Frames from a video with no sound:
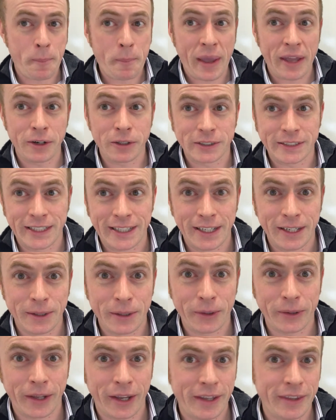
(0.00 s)
penalty,
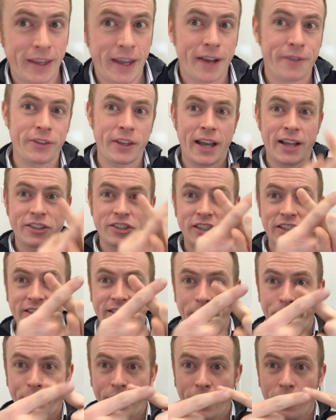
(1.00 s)
okay? They have to actually
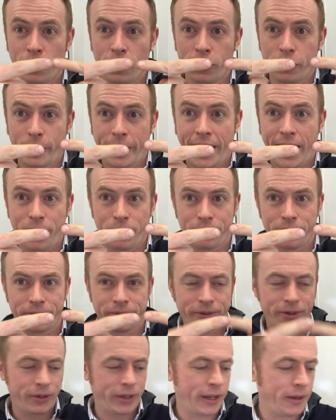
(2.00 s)
separate all the way out,
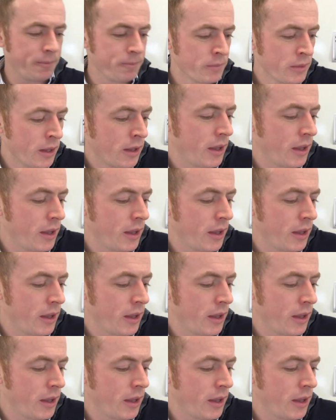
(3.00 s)
okay?